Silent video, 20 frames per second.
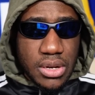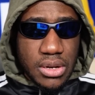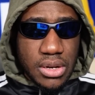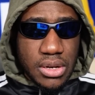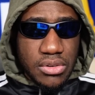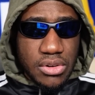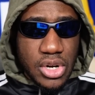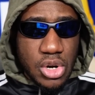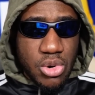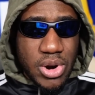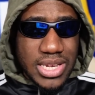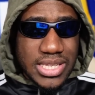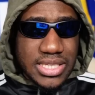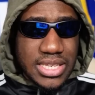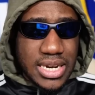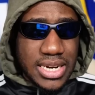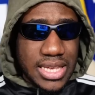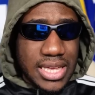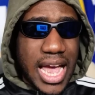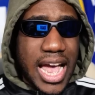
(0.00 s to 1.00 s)
Leroy
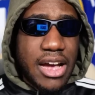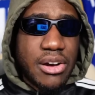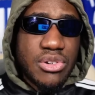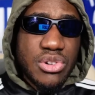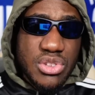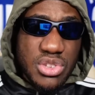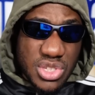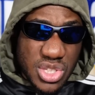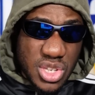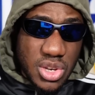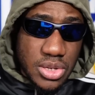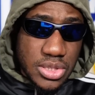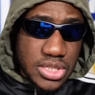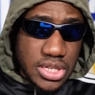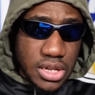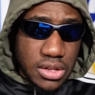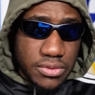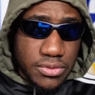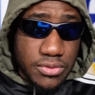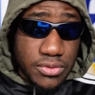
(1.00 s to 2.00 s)
Sane, how do you see
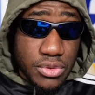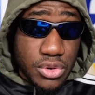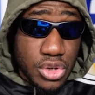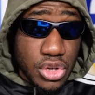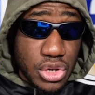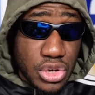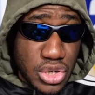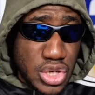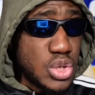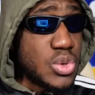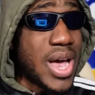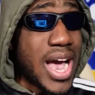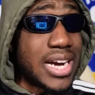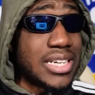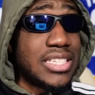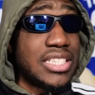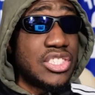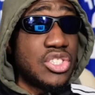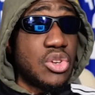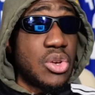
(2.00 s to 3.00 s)
yourself? Do you
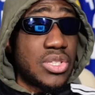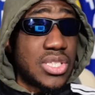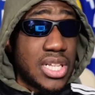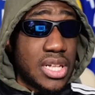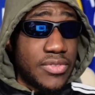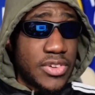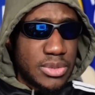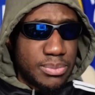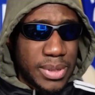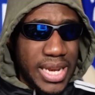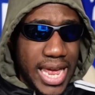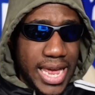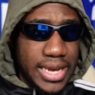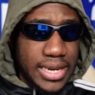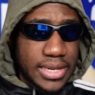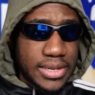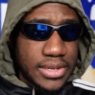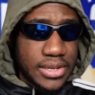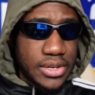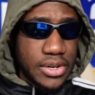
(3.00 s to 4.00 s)
actually see yourself as black?
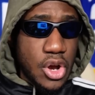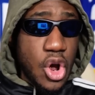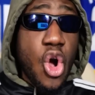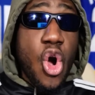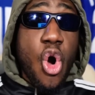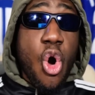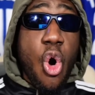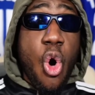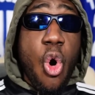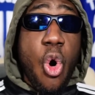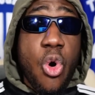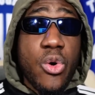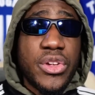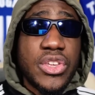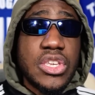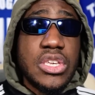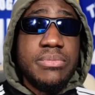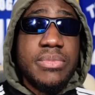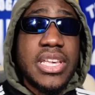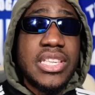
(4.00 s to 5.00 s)
Or
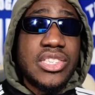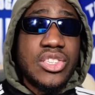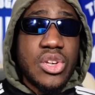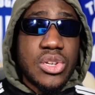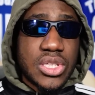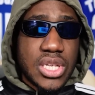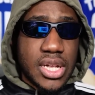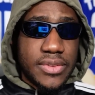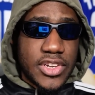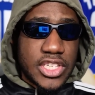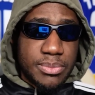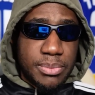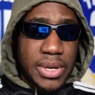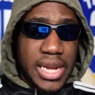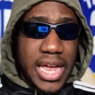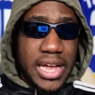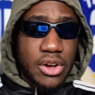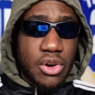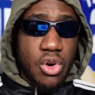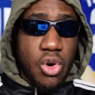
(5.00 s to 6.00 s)
you may see yourself as
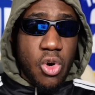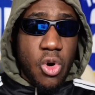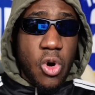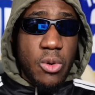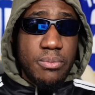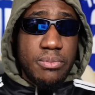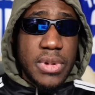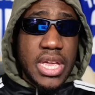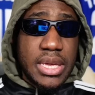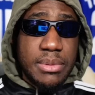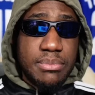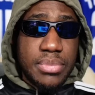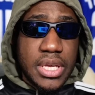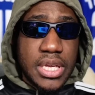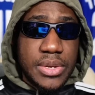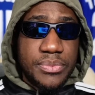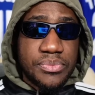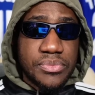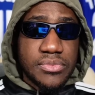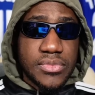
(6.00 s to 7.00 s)
black, or maybe
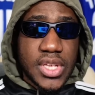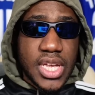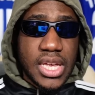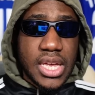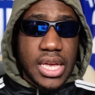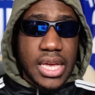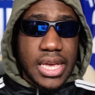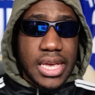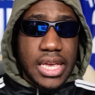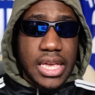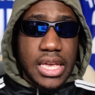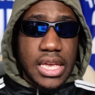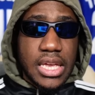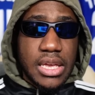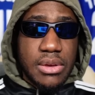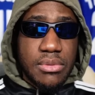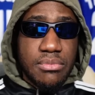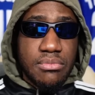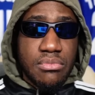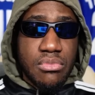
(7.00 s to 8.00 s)
a
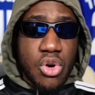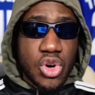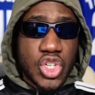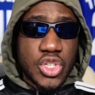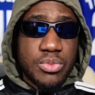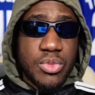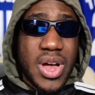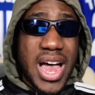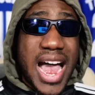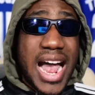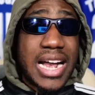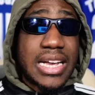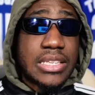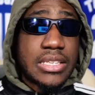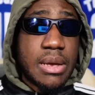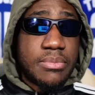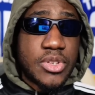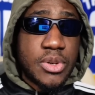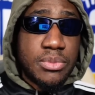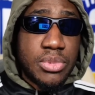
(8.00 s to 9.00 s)
much more
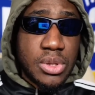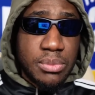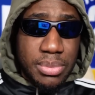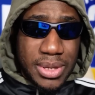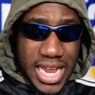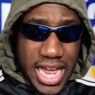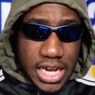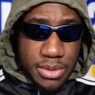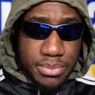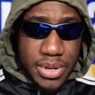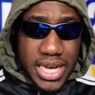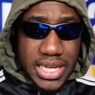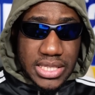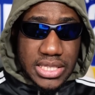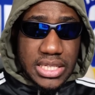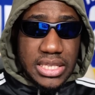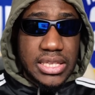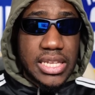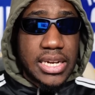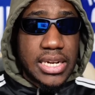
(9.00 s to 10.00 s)
acceptable black
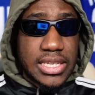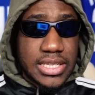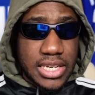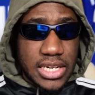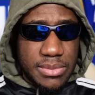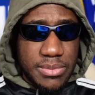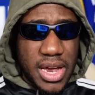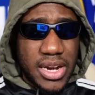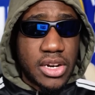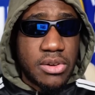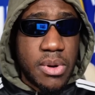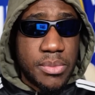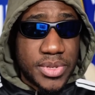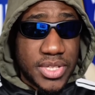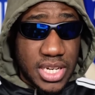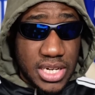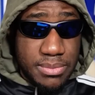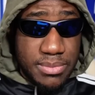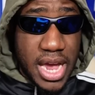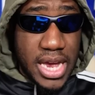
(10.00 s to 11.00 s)
person than a Sadio Mane. Remember,
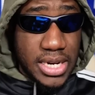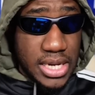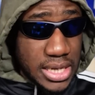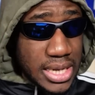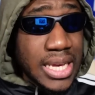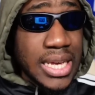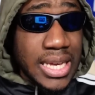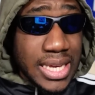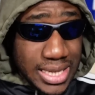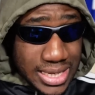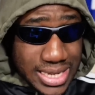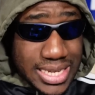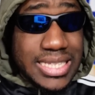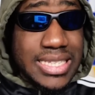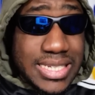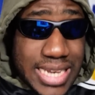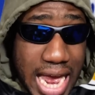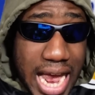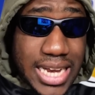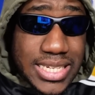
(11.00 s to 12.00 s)
Sadio Mane, he's
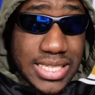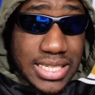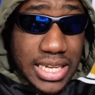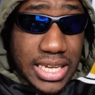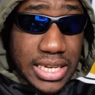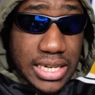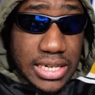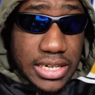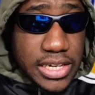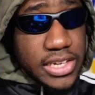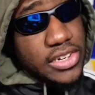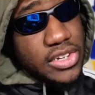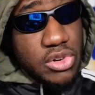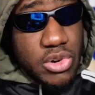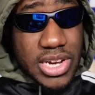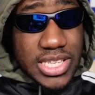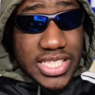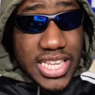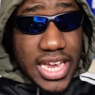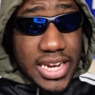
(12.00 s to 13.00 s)
dark-skinned. Leroy
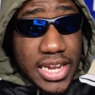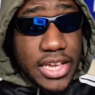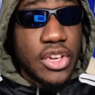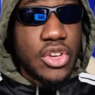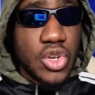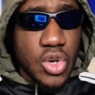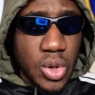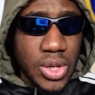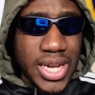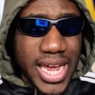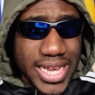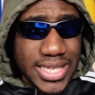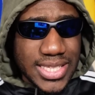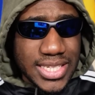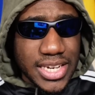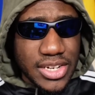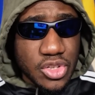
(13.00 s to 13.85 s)
Sane, you're light-skinned.